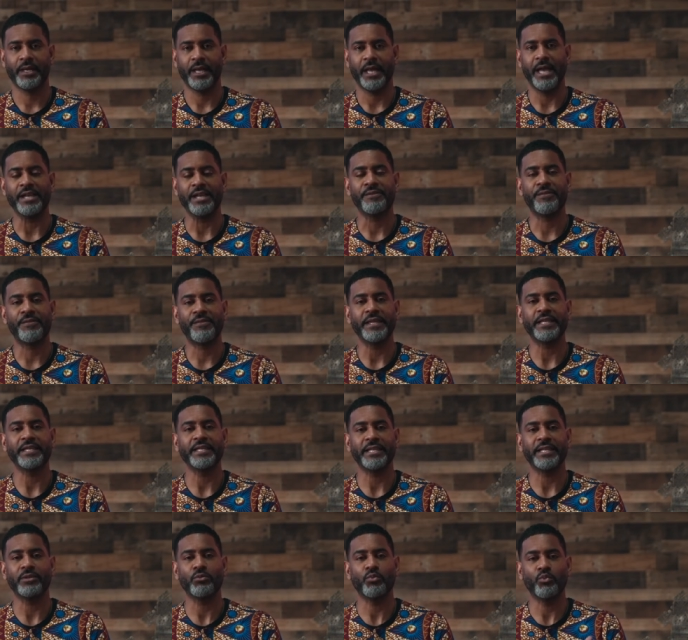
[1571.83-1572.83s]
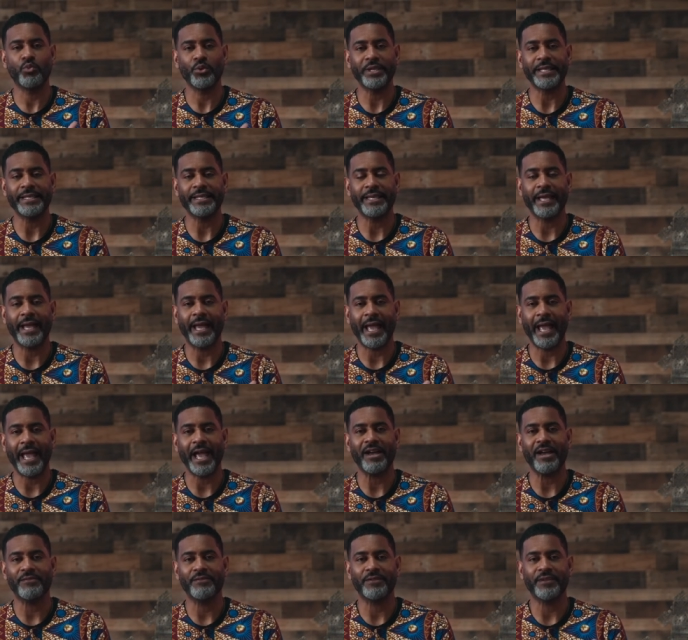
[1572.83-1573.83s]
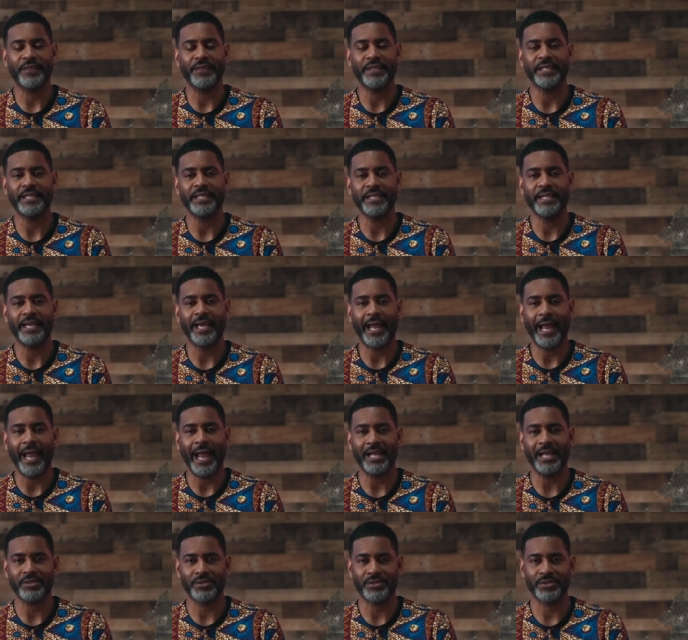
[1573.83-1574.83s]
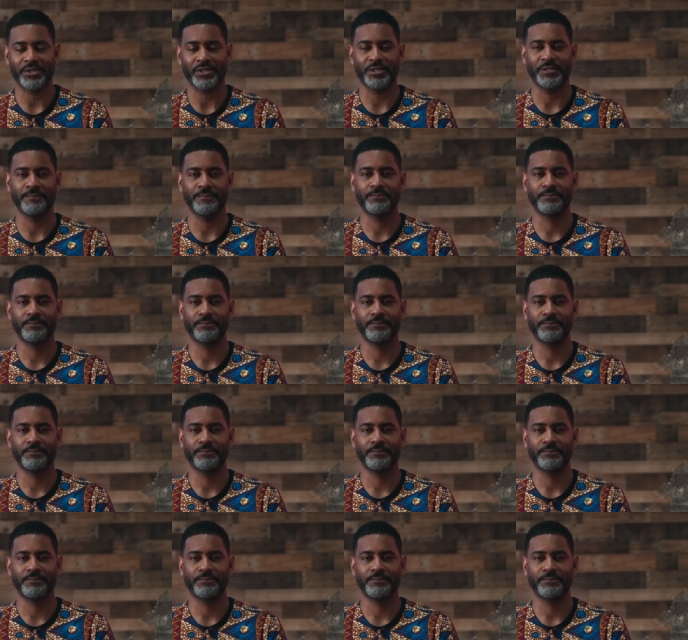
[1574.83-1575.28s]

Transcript: and thinking we have the answer,